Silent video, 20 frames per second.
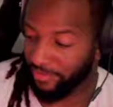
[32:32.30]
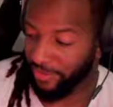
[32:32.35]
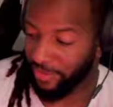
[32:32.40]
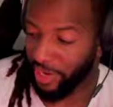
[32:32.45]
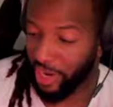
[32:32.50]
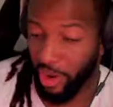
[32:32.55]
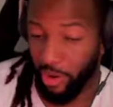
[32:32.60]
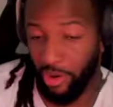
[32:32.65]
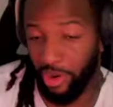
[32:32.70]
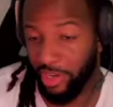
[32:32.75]

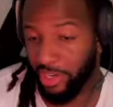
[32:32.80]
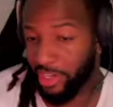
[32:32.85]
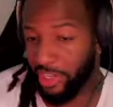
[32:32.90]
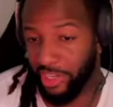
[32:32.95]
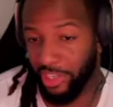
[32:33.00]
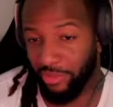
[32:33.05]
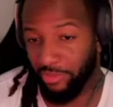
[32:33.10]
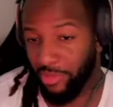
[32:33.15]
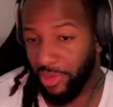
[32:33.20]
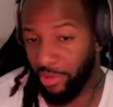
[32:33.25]
yeah, watching
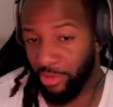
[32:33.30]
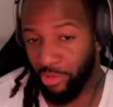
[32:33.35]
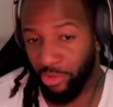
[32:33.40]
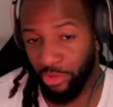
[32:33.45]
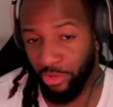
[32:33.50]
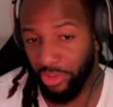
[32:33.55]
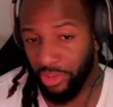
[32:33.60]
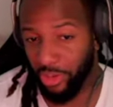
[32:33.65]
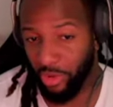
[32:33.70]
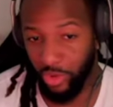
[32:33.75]
this people is
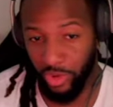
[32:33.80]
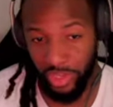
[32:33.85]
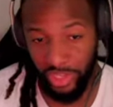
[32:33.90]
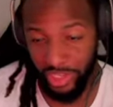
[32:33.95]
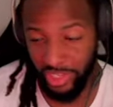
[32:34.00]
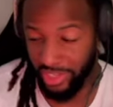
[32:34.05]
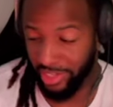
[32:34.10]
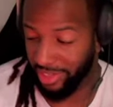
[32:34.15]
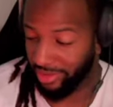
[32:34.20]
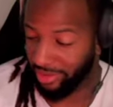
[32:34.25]
the
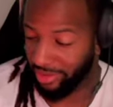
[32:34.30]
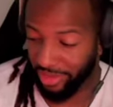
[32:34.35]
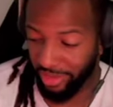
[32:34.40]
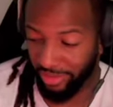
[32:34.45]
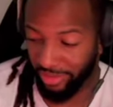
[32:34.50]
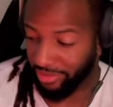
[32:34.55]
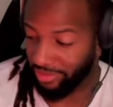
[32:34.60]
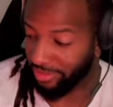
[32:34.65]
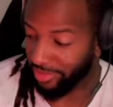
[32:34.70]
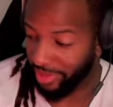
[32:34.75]
Quincy
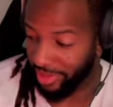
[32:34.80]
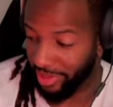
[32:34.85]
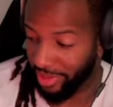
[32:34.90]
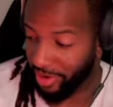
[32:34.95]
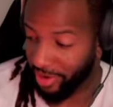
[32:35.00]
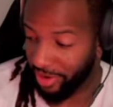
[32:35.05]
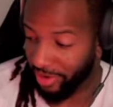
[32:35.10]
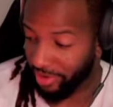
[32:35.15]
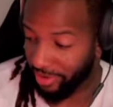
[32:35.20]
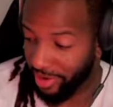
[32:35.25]
just
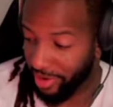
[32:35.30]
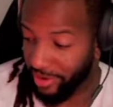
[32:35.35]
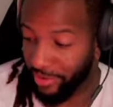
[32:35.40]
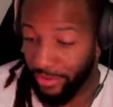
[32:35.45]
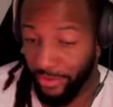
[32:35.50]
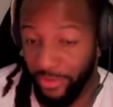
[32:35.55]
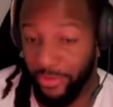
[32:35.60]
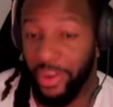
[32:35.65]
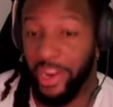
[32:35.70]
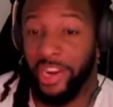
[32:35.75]
they're
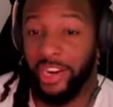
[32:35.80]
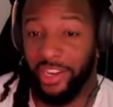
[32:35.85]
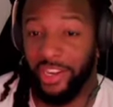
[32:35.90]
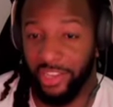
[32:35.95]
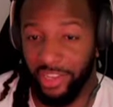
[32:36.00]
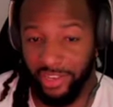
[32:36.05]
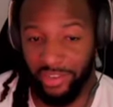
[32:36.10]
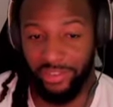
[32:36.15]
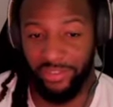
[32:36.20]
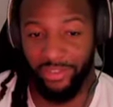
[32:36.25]

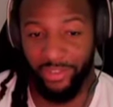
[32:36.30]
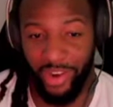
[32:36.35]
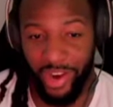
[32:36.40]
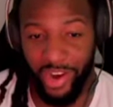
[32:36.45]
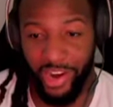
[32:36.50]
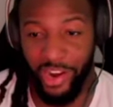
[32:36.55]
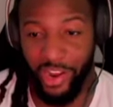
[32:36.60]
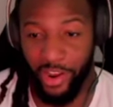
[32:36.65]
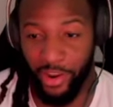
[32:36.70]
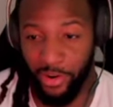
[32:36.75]
invading right
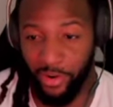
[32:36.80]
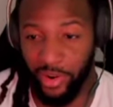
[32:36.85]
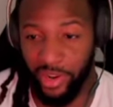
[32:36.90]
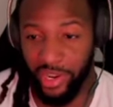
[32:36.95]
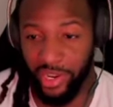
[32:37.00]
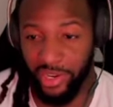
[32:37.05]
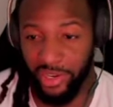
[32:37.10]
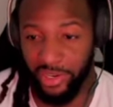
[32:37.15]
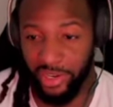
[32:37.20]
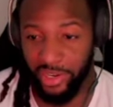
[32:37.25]
now
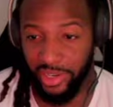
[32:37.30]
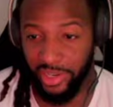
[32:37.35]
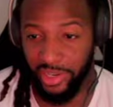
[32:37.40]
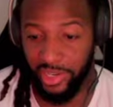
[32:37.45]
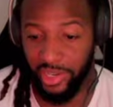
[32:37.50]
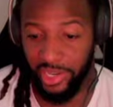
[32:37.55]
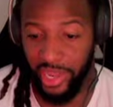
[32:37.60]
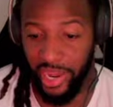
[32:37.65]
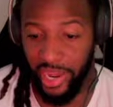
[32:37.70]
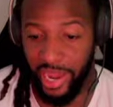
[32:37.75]
and
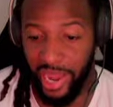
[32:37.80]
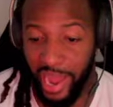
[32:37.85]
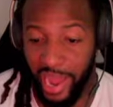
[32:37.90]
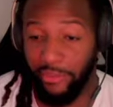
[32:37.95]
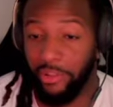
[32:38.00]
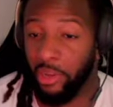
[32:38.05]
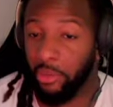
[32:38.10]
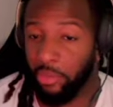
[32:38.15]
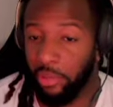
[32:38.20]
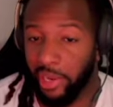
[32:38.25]
they have
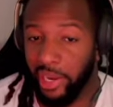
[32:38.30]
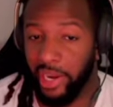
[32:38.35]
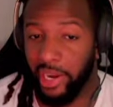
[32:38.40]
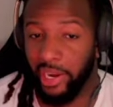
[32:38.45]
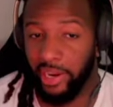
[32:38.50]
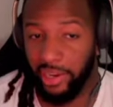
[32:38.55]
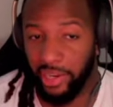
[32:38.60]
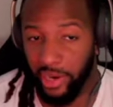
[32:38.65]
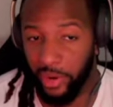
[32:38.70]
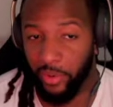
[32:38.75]
a
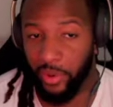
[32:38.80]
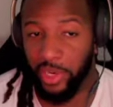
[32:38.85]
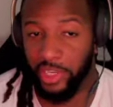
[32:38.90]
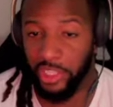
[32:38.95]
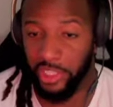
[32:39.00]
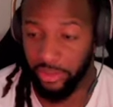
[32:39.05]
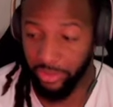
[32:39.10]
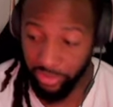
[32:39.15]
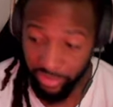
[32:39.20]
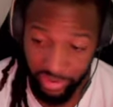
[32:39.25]
plan. Yhwach is
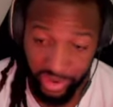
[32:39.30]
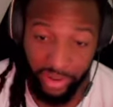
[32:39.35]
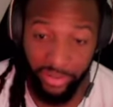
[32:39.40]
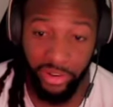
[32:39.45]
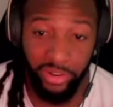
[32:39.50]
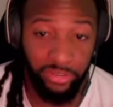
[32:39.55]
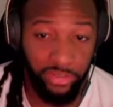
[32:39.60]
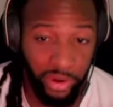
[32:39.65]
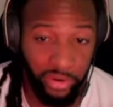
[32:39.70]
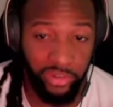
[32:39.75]
very,
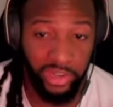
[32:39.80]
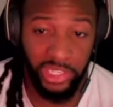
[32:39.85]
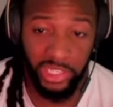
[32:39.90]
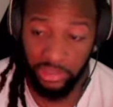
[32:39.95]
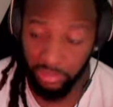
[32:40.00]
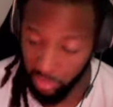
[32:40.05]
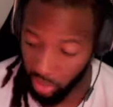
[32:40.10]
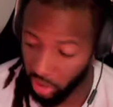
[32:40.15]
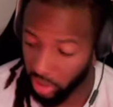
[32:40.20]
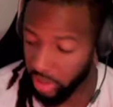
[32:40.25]
very
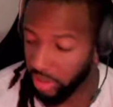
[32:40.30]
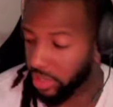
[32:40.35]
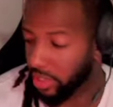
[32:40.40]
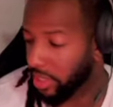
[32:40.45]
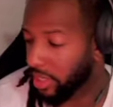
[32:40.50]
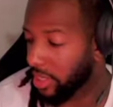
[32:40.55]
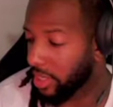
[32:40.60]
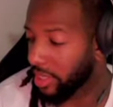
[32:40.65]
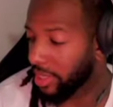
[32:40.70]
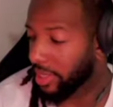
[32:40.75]
smart.
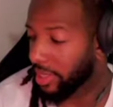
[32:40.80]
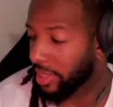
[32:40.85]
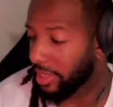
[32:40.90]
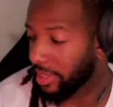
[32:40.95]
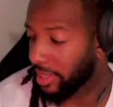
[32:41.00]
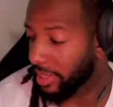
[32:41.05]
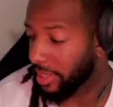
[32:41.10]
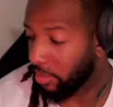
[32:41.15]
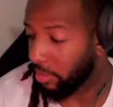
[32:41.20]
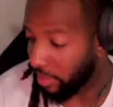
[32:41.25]

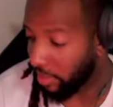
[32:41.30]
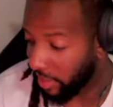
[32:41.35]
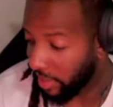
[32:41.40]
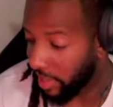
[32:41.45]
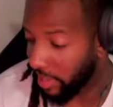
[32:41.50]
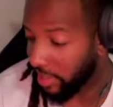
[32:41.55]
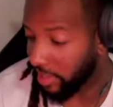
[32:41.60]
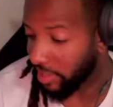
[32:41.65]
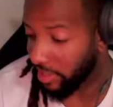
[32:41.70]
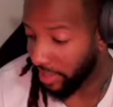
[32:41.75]
The plan
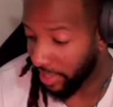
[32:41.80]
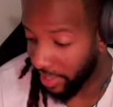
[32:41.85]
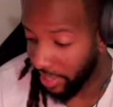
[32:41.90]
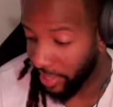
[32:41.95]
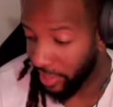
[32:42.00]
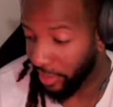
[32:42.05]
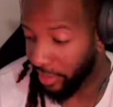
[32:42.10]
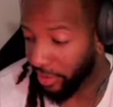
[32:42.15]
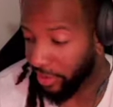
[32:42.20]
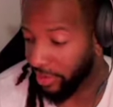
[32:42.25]
is
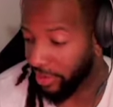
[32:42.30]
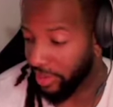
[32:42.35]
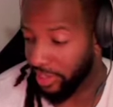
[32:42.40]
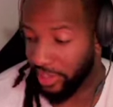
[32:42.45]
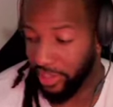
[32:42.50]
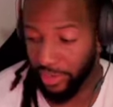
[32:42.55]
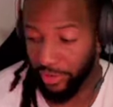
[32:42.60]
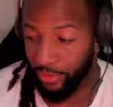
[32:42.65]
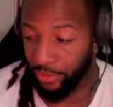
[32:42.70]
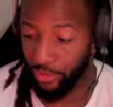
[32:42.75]
here, it's
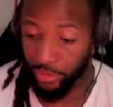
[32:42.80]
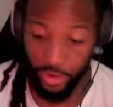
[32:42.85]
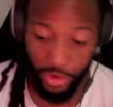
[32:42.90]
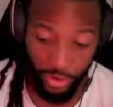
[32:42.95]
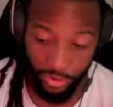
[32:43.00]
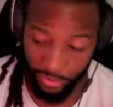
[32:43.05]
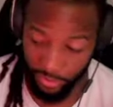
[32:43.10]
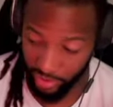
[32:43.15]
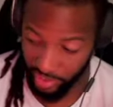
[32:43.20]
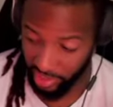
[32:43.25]
in full
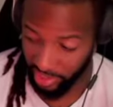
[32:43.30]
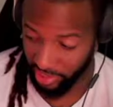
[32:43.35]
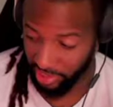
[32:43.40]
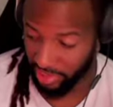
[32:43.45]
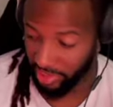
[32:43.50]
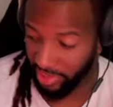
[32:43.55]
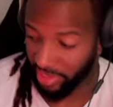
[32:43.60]
effect.